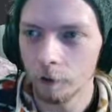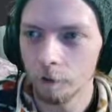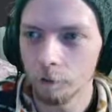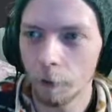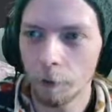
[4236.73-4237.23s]

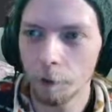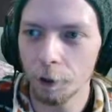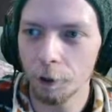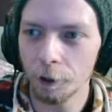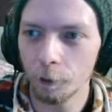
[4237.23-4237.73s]
maybe I'm
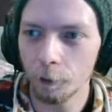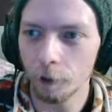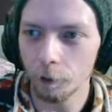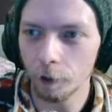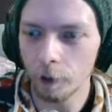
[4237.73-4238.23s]
searching in the wrong
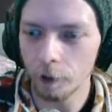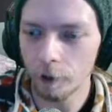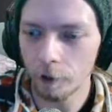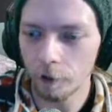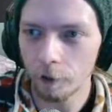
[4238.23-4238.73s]

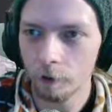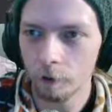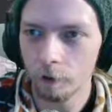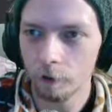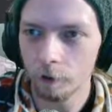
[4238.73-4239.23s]
place.
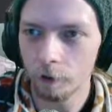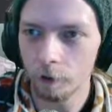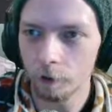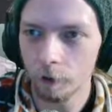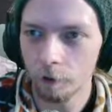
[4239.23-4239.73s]

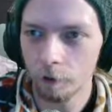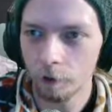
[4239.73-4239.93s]
No?